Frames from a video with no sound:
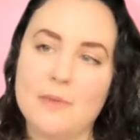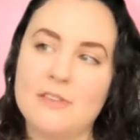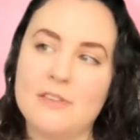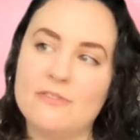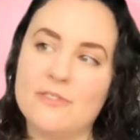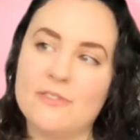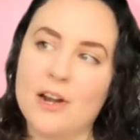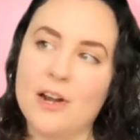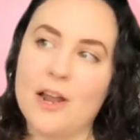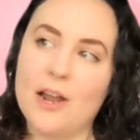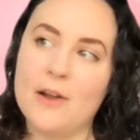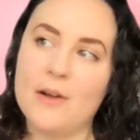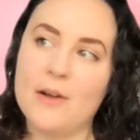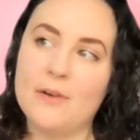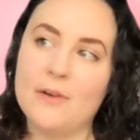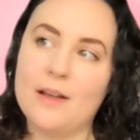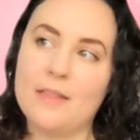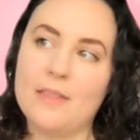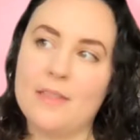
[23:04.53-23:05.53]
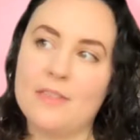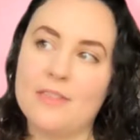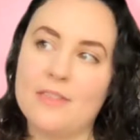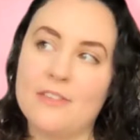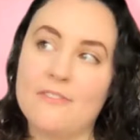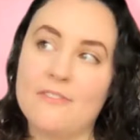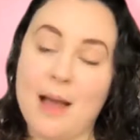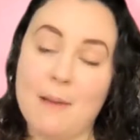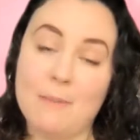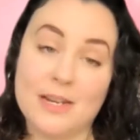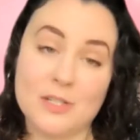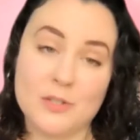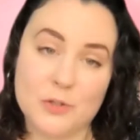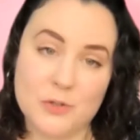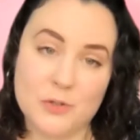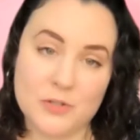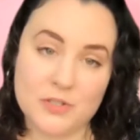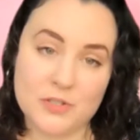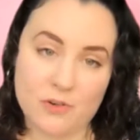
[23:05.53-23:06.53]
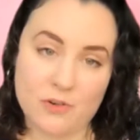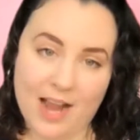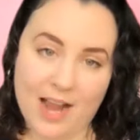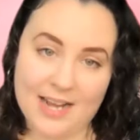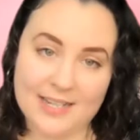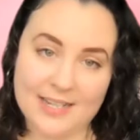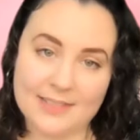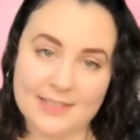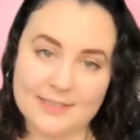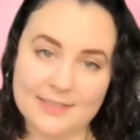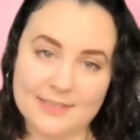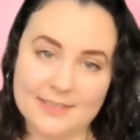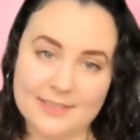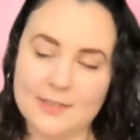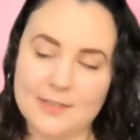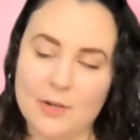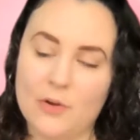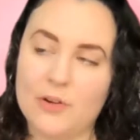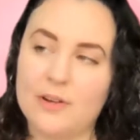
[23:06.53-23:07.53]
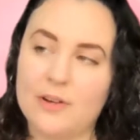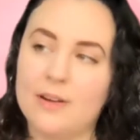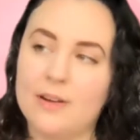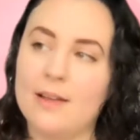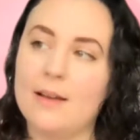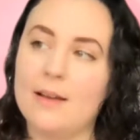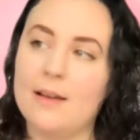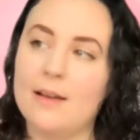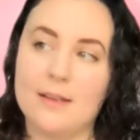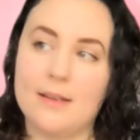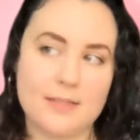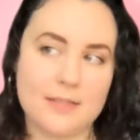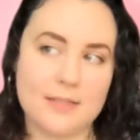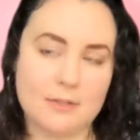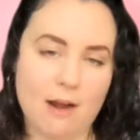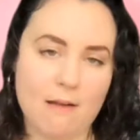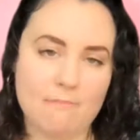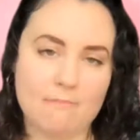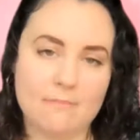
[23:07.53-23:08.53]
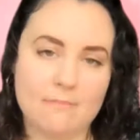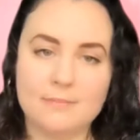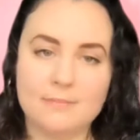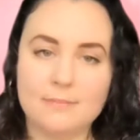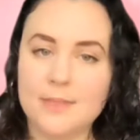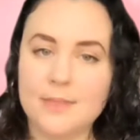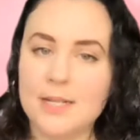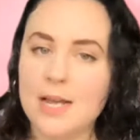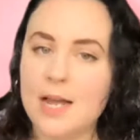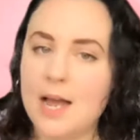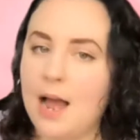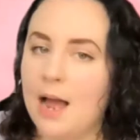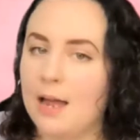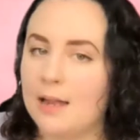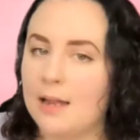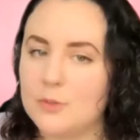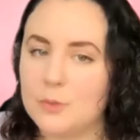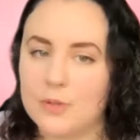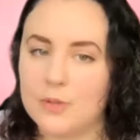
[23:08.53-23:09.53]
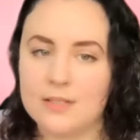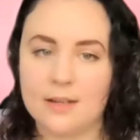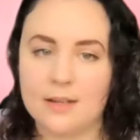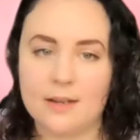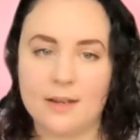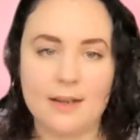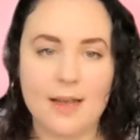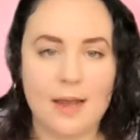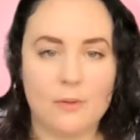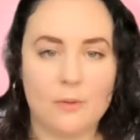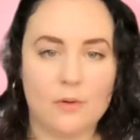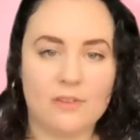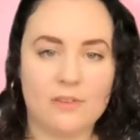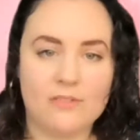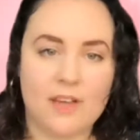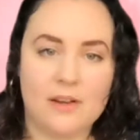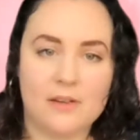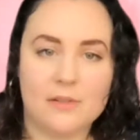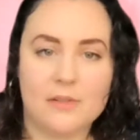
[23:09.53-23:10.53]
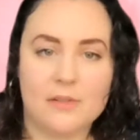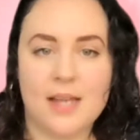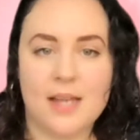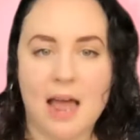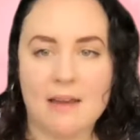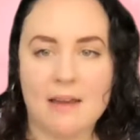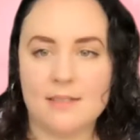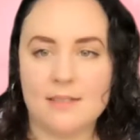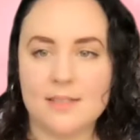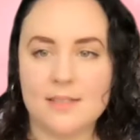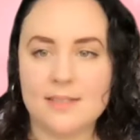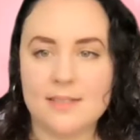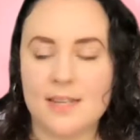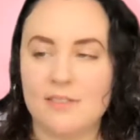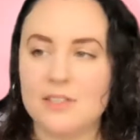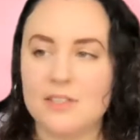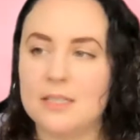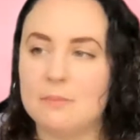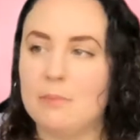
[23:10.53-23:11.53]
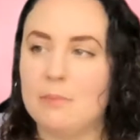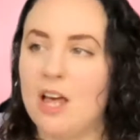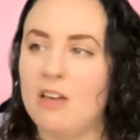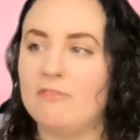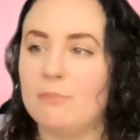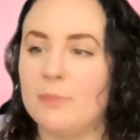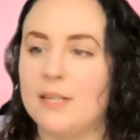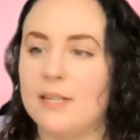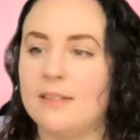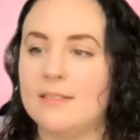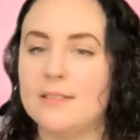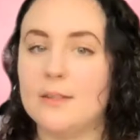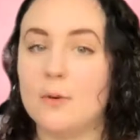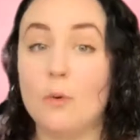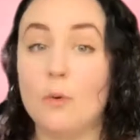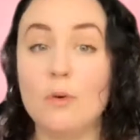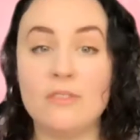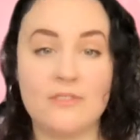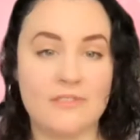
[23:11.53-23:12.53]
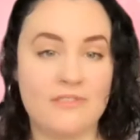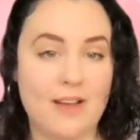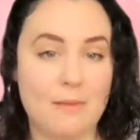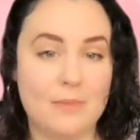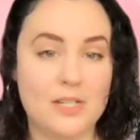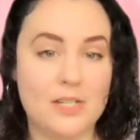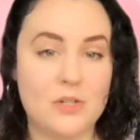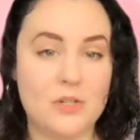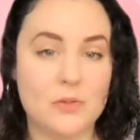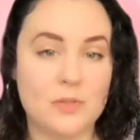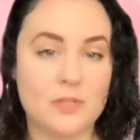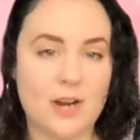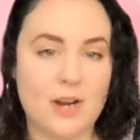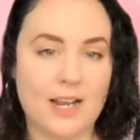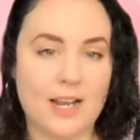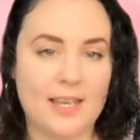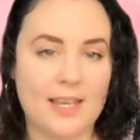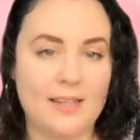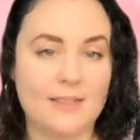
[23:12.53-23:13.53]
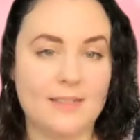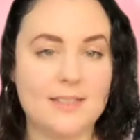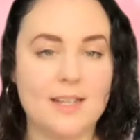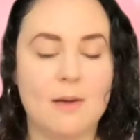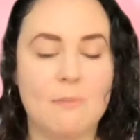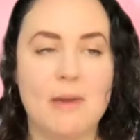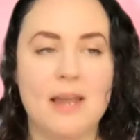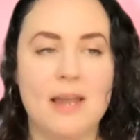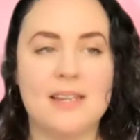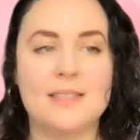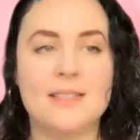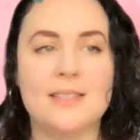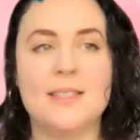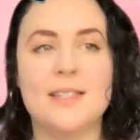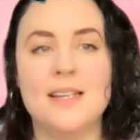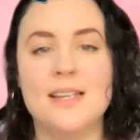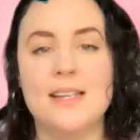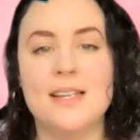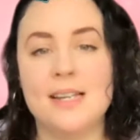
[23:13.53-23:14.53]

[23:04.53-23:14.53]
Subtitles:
You can follow the Family Jewels Drag on Instagram and Twitter and all of those, and give us some love, because all of the Family Jewels Drag Kings are based